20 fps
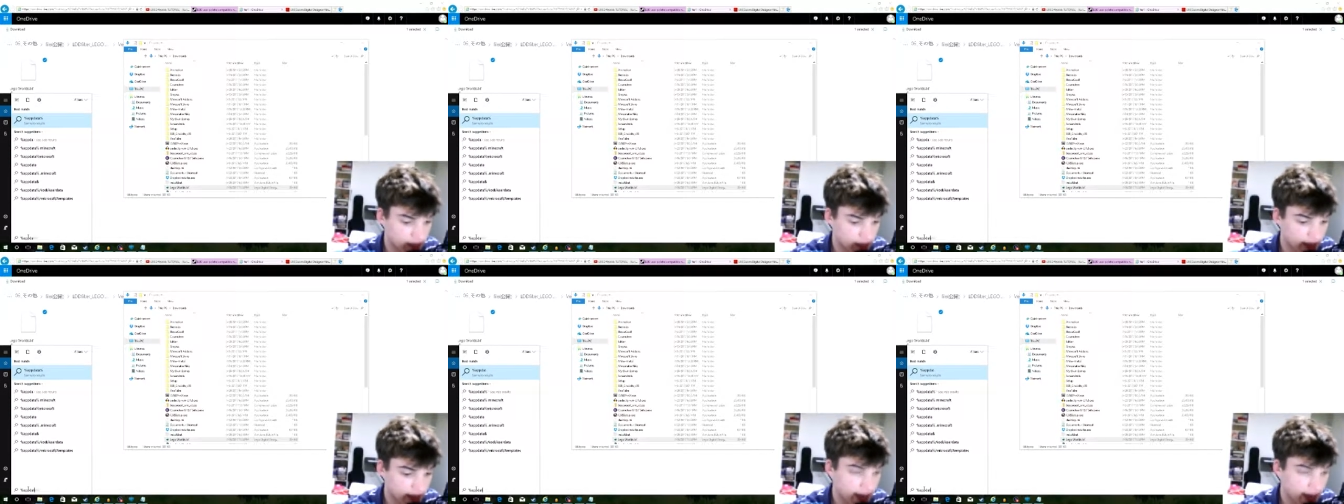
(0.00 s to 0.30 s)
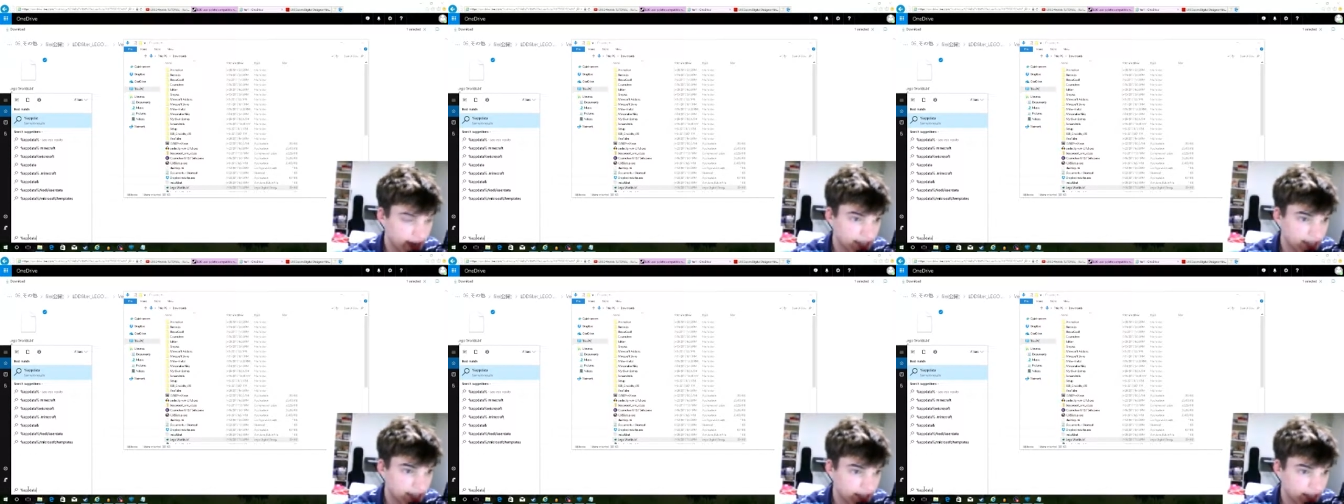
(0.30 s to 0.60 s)

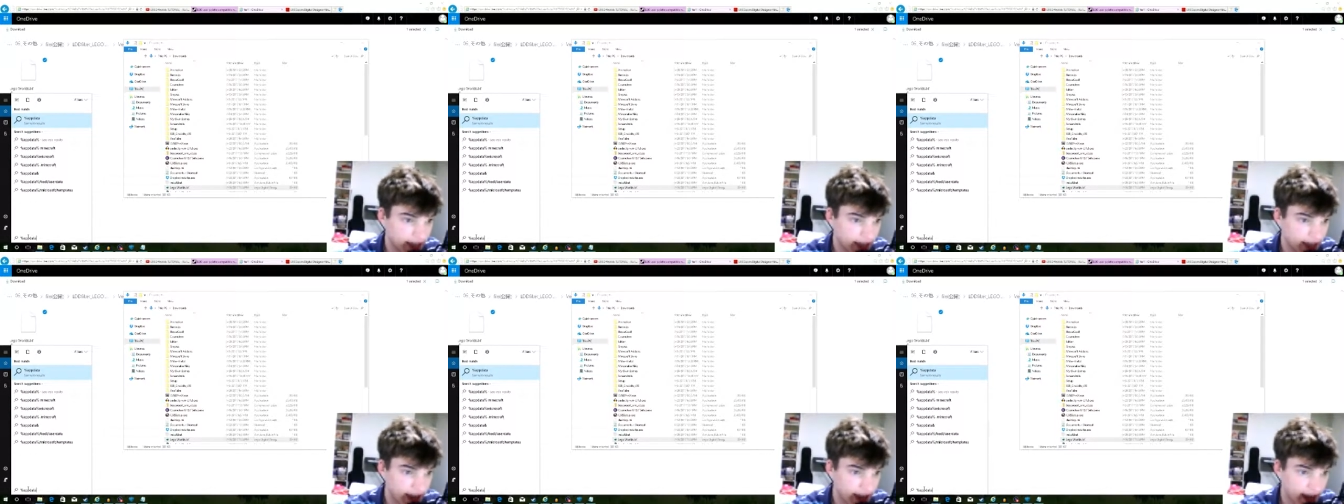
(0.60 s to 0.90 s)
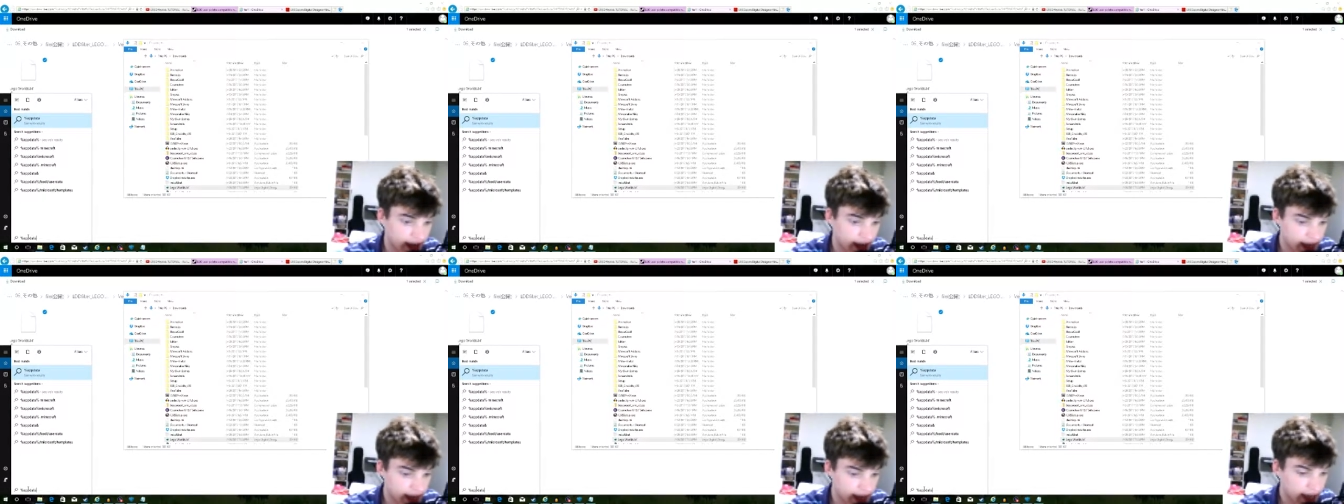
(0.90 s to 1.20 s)

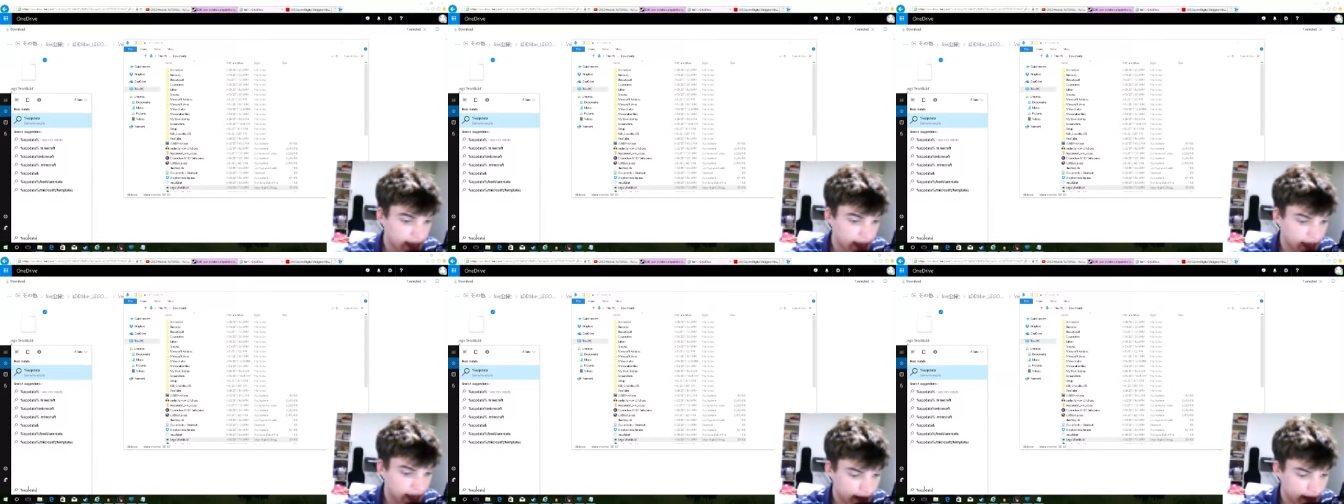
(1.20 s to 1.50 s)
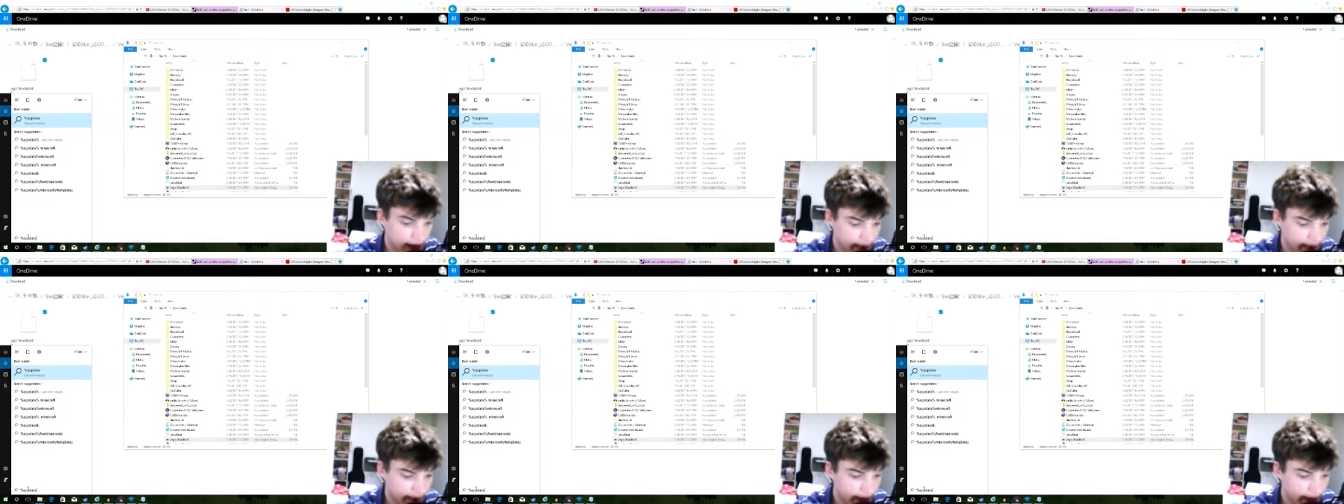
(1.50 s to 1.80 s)

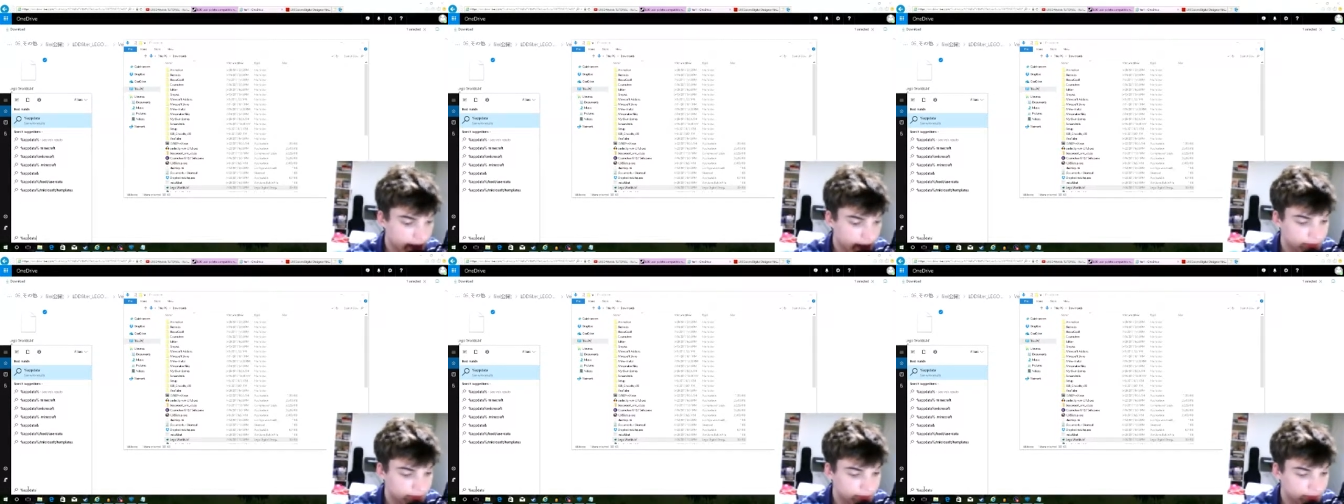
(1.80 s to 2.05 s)
D-A-T-A.